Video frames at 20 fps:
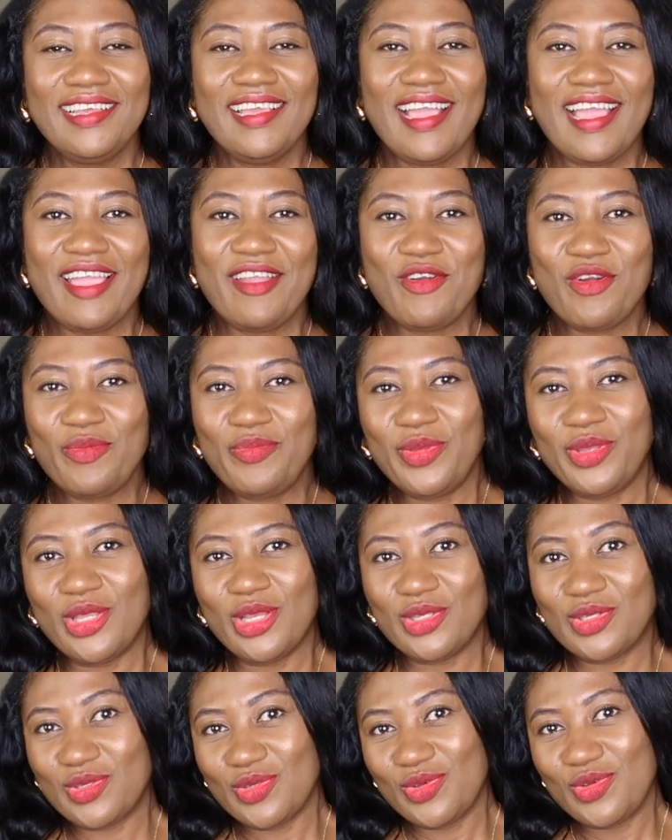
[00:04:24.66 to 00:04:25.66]
I hope it
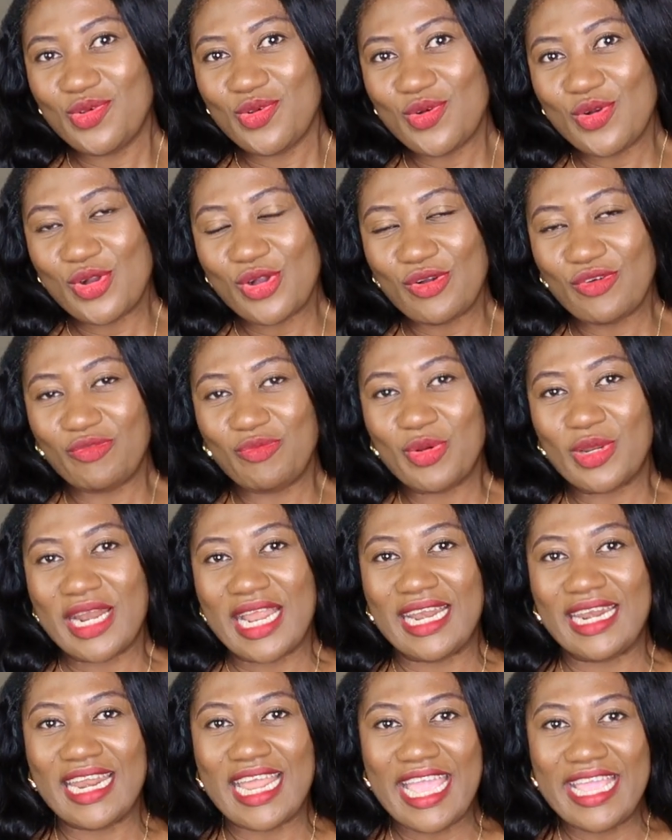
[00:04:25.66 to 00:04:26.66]
doesn't go off, but
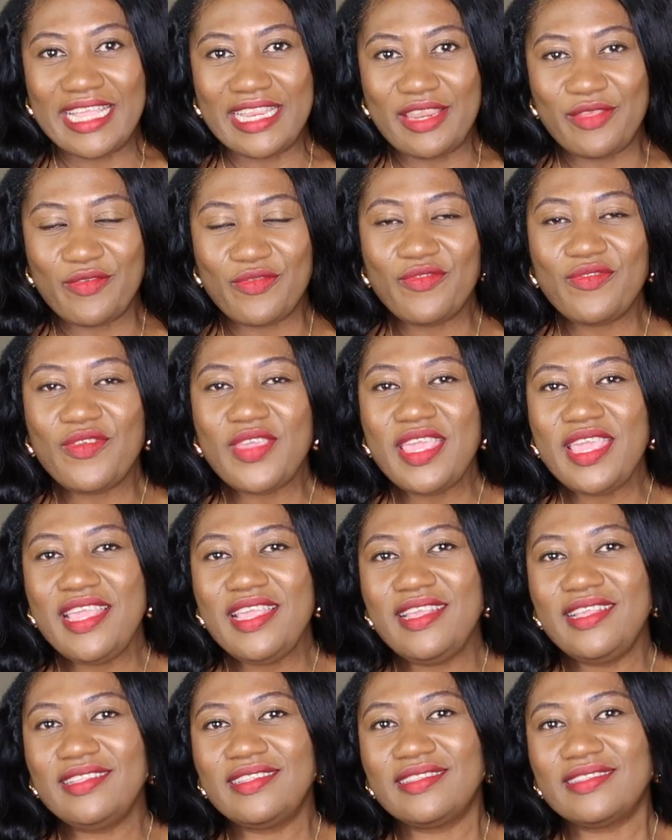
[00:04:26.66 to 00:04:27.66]
I like the
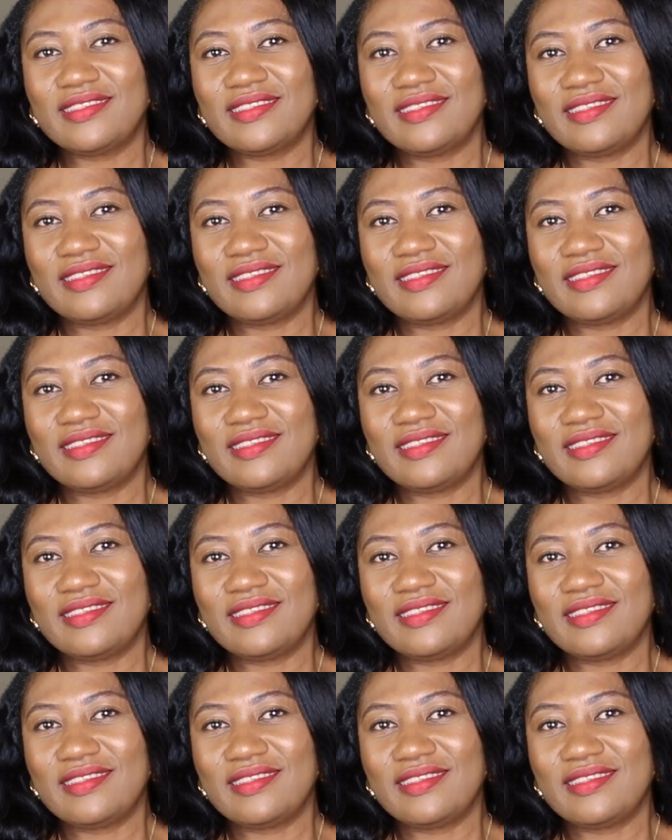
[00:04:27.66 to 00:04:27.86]
fit,